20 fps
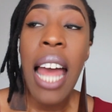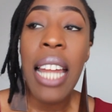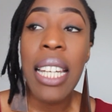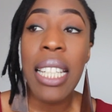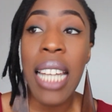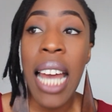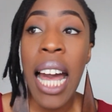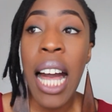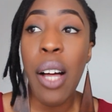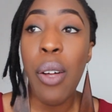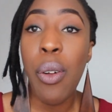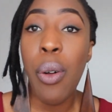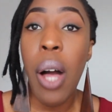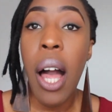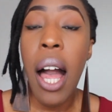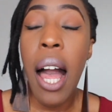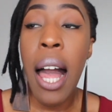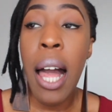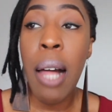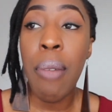
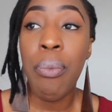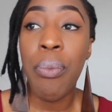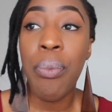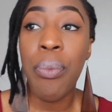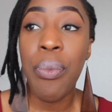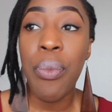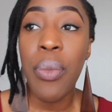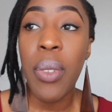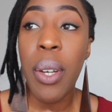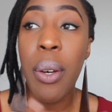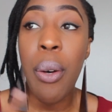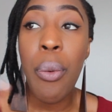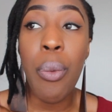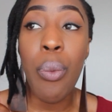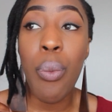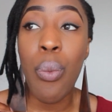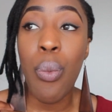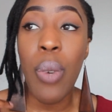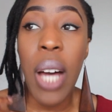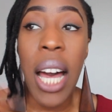Now,
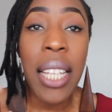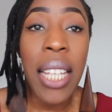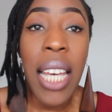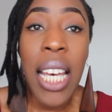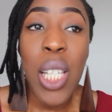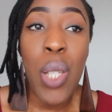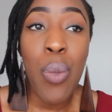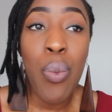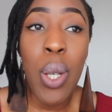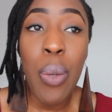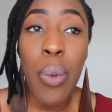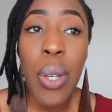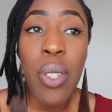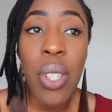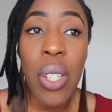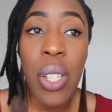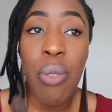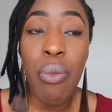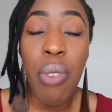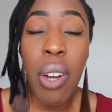I guess we were
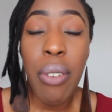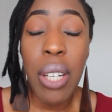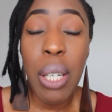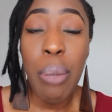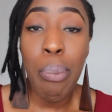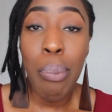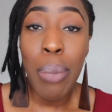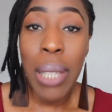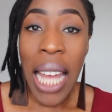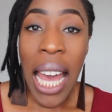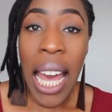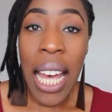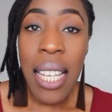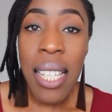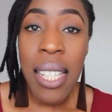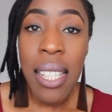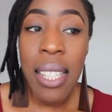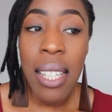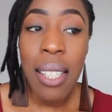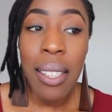just very
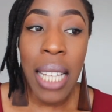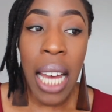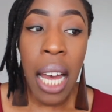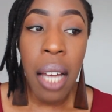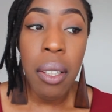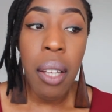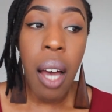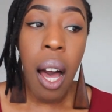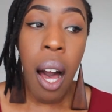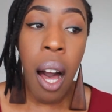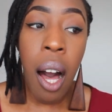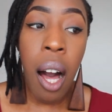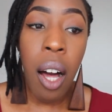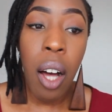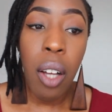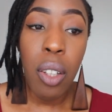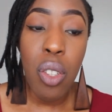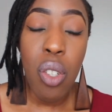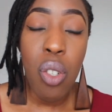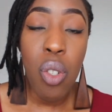blessed that
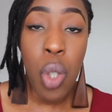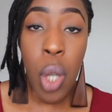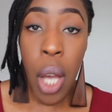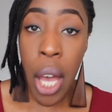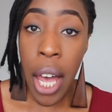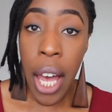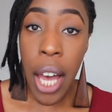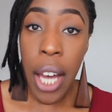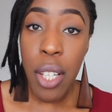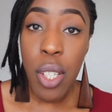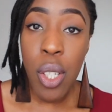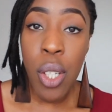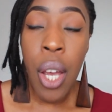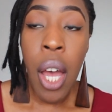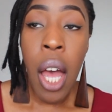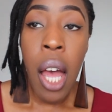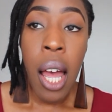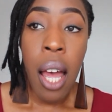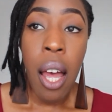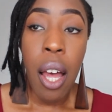our church
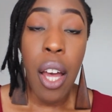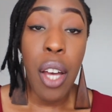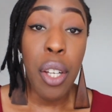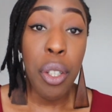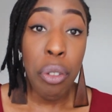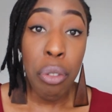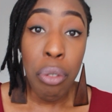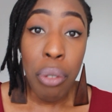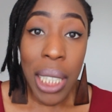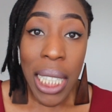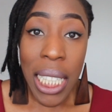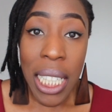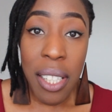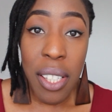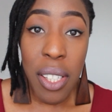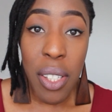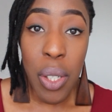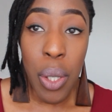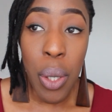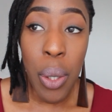agreed
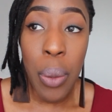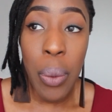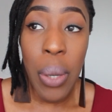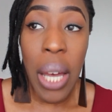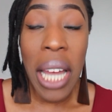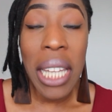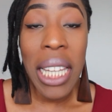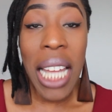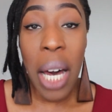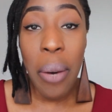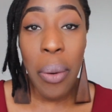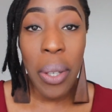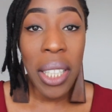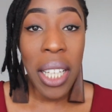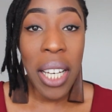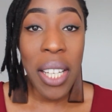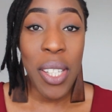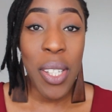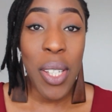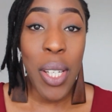to allowing
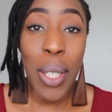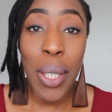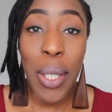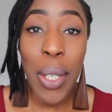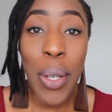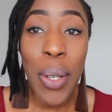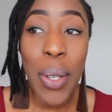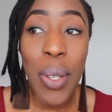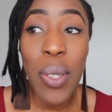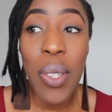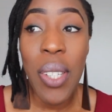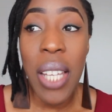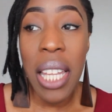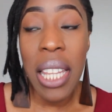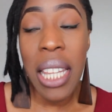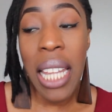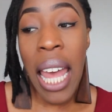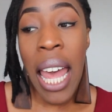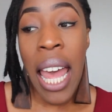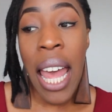us to use
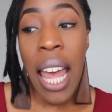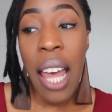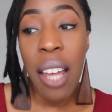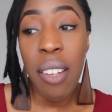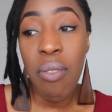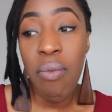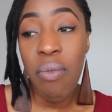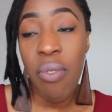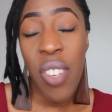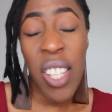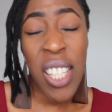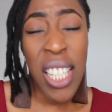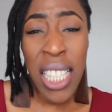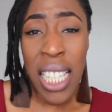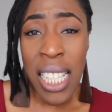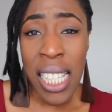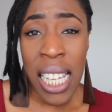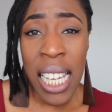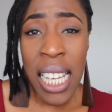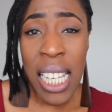their
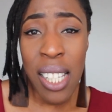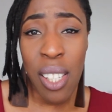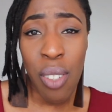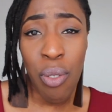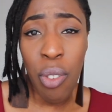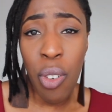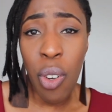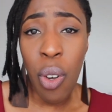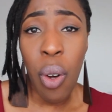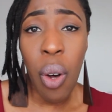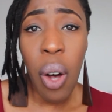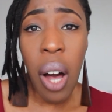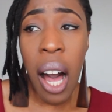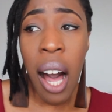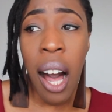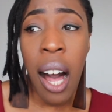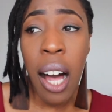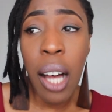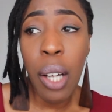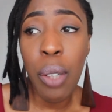facilities for
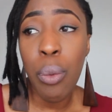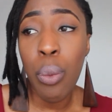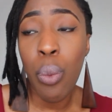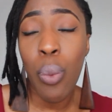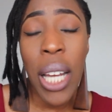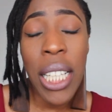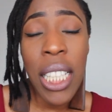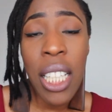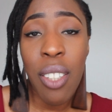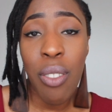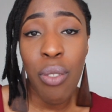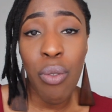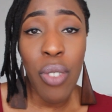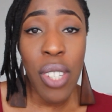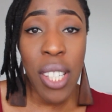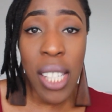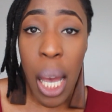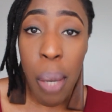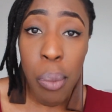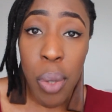our wedding
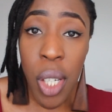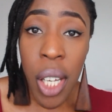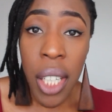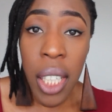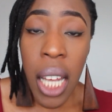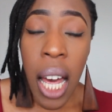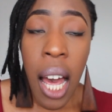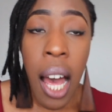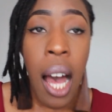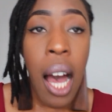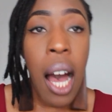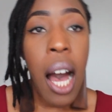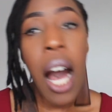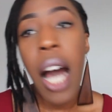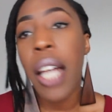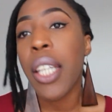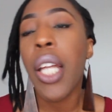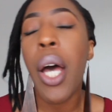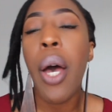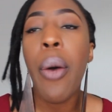reception.
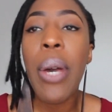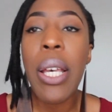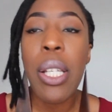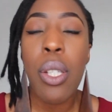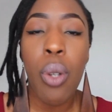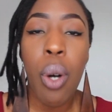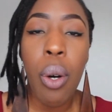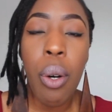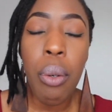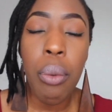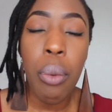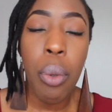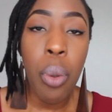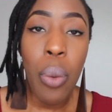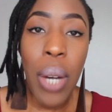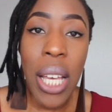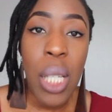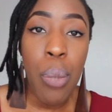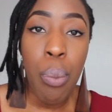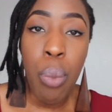I know it's not
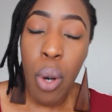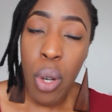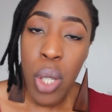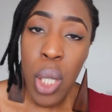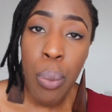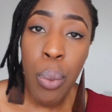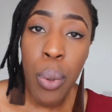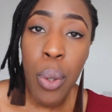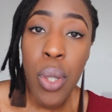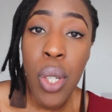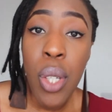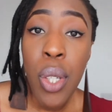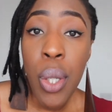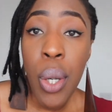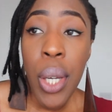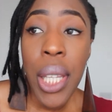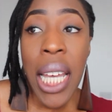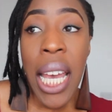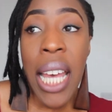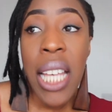always possible to
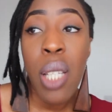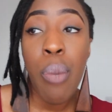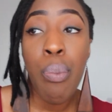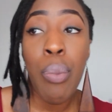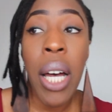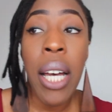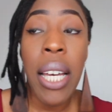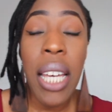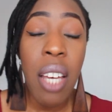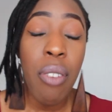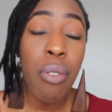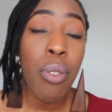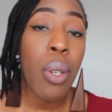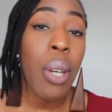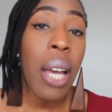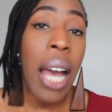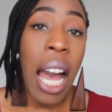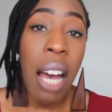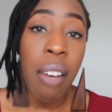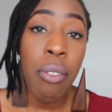do this, but if
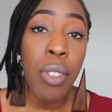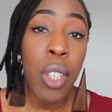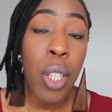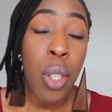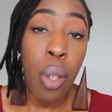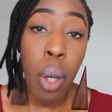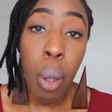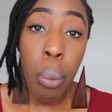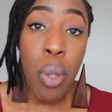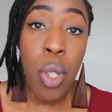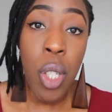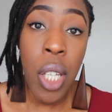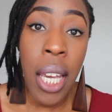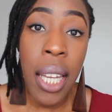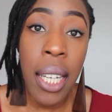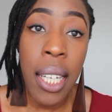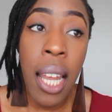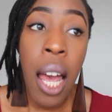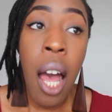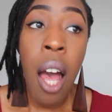you have the
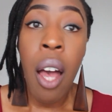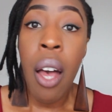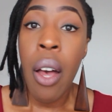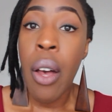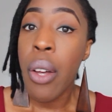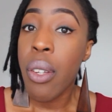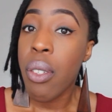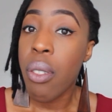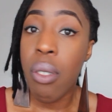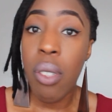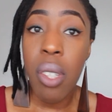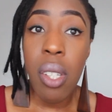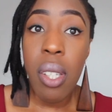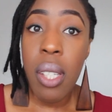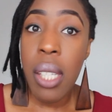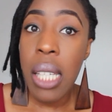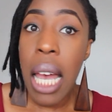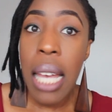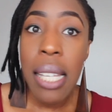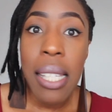option,
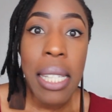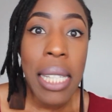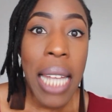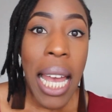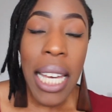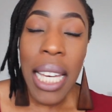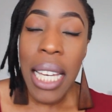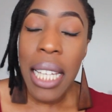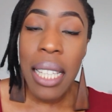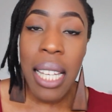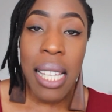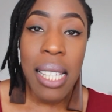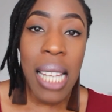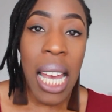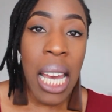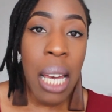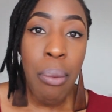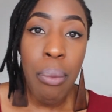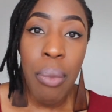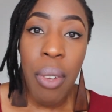just stay in the
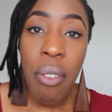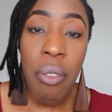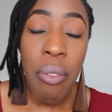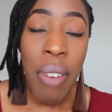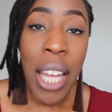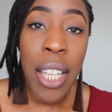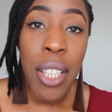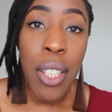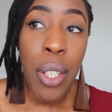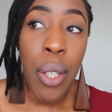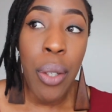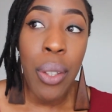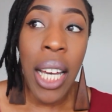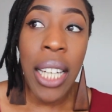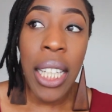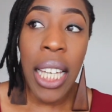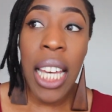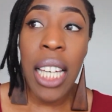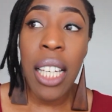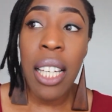same venue.
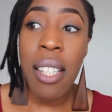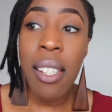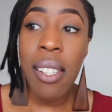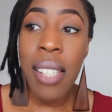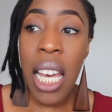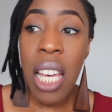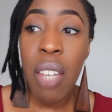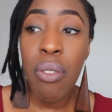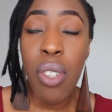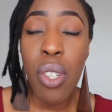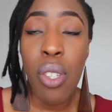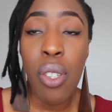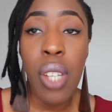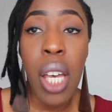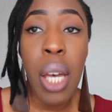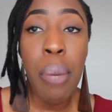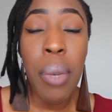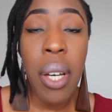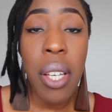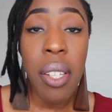Like, it can save you
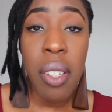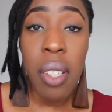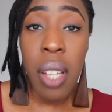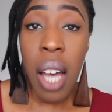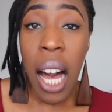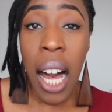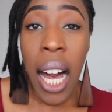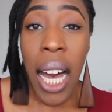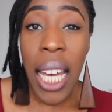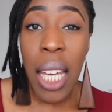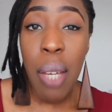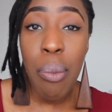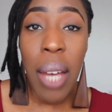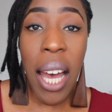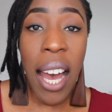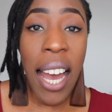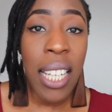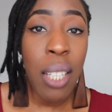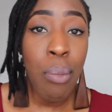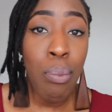so much time
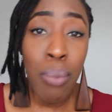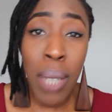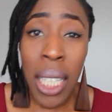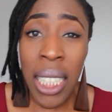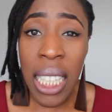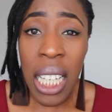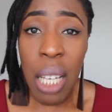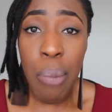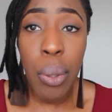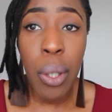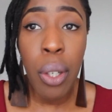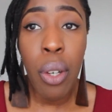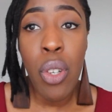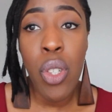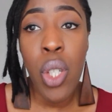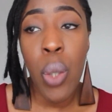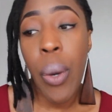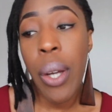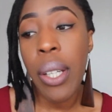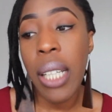and money,
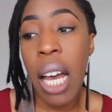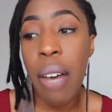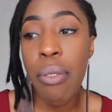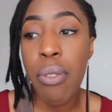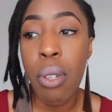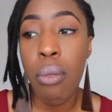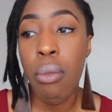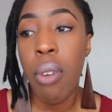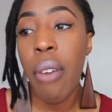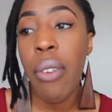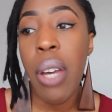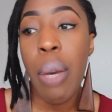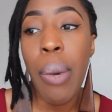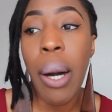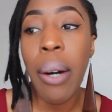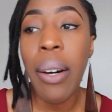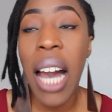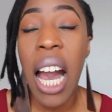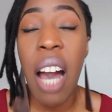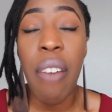because you won't have to worry
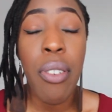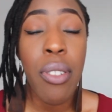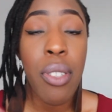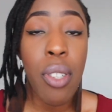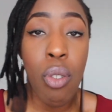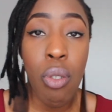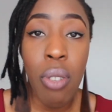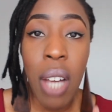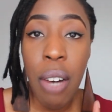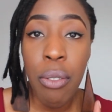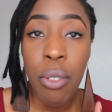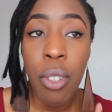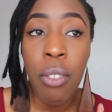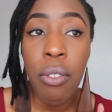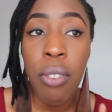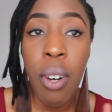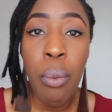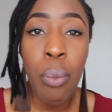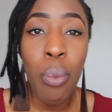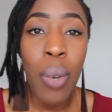about having to travel
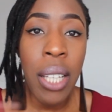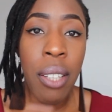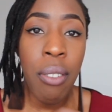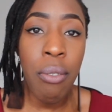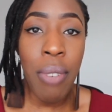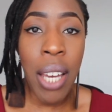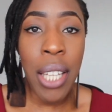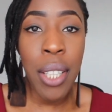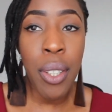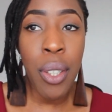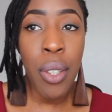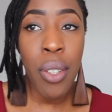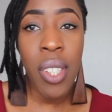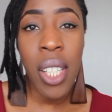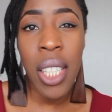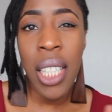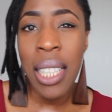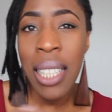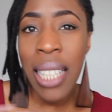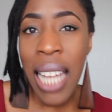from one venue
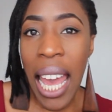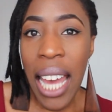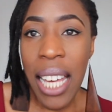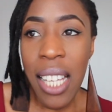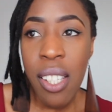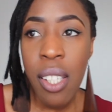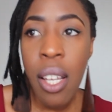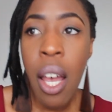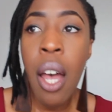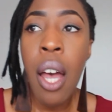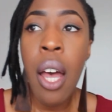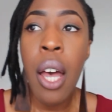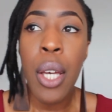to the next.